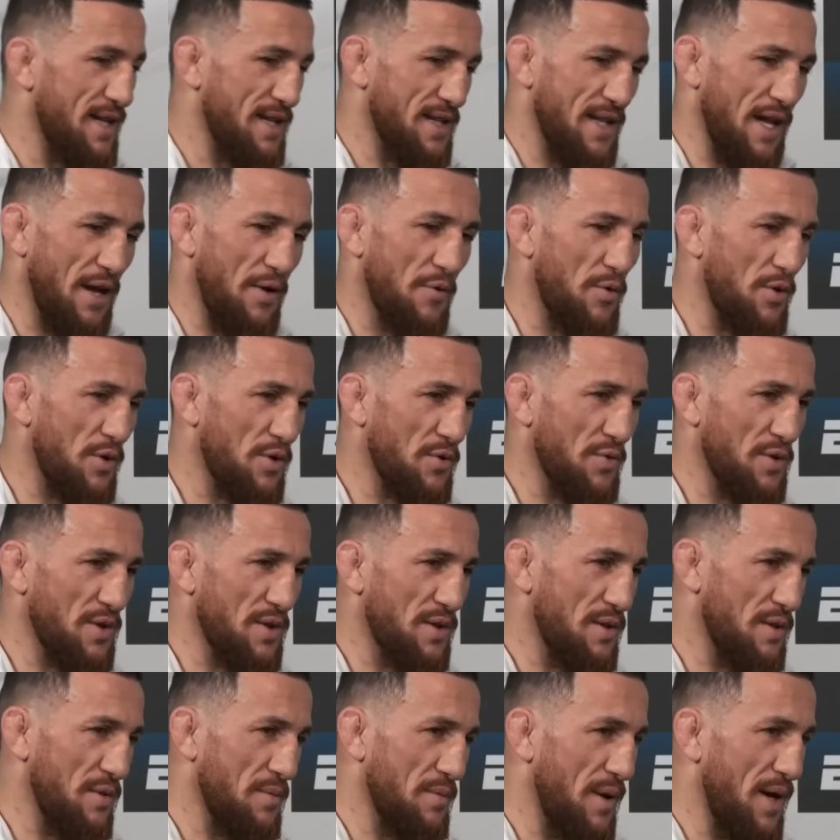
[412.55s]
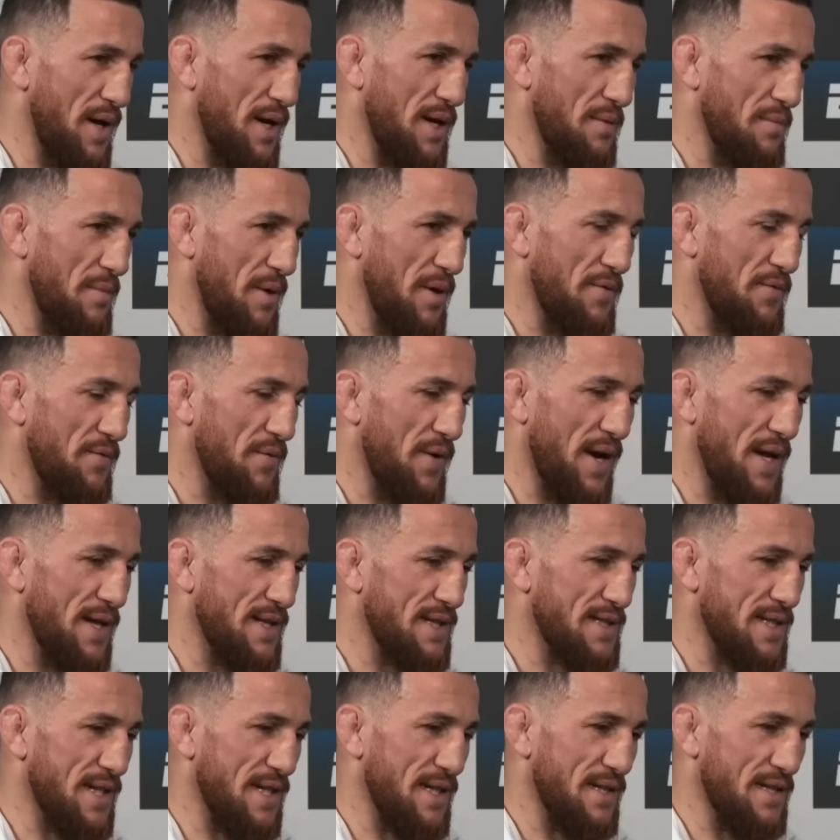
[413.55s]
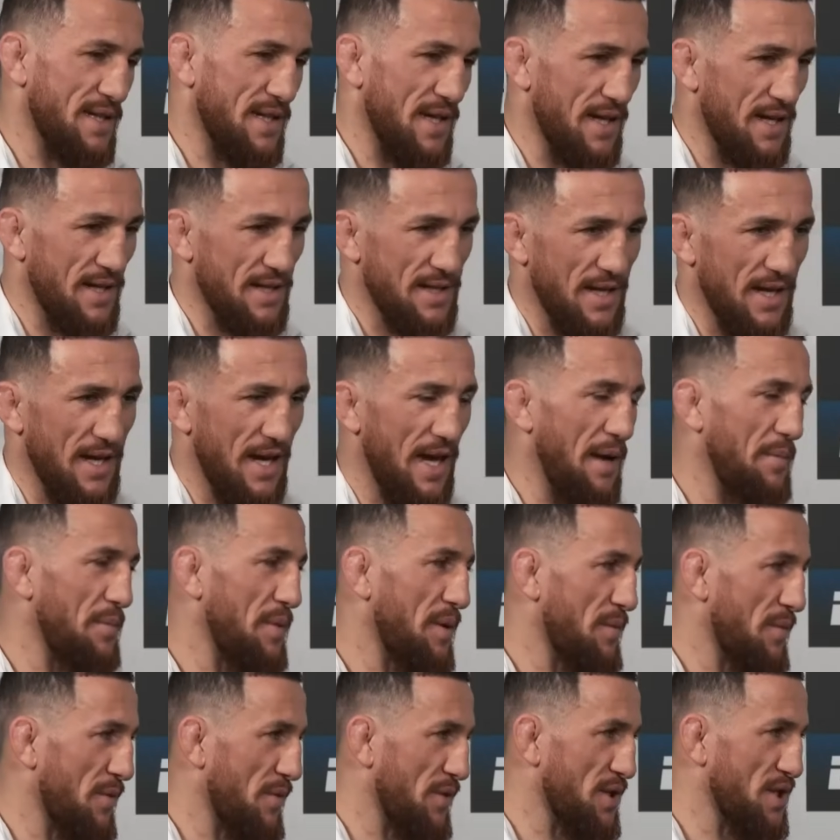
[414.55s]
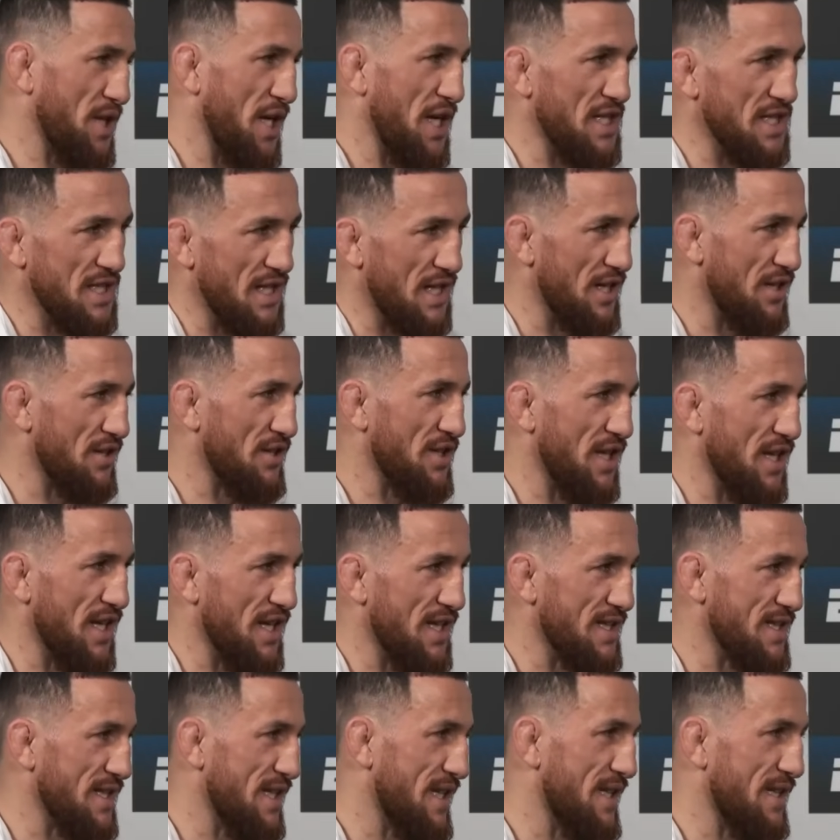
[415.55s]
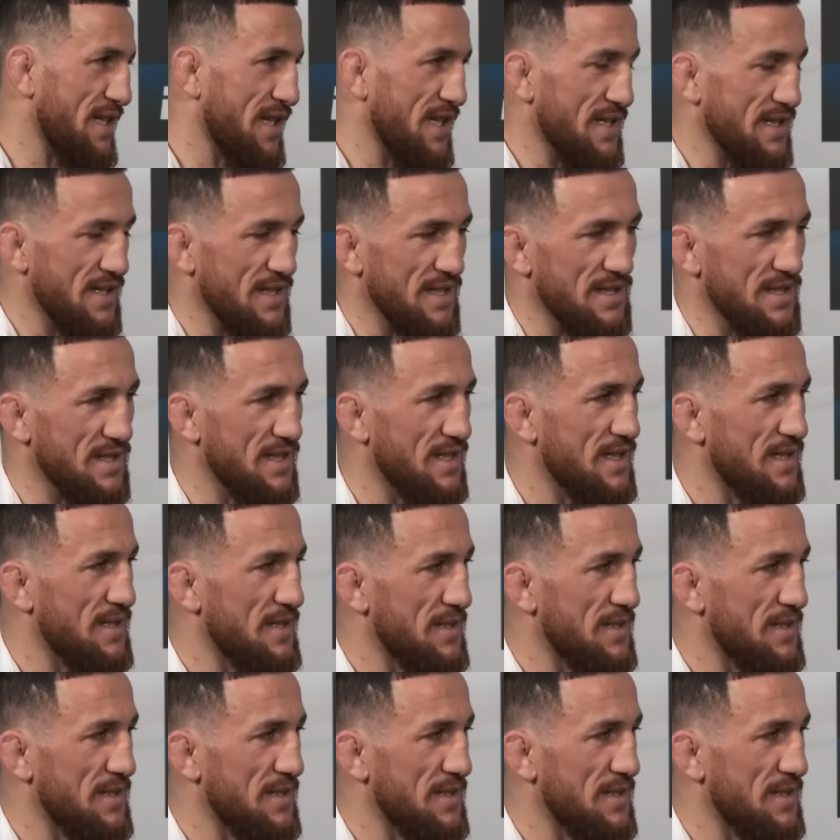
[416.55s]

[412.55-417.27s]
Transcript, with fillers: and then I work with my friends, and they help me change little things and like this.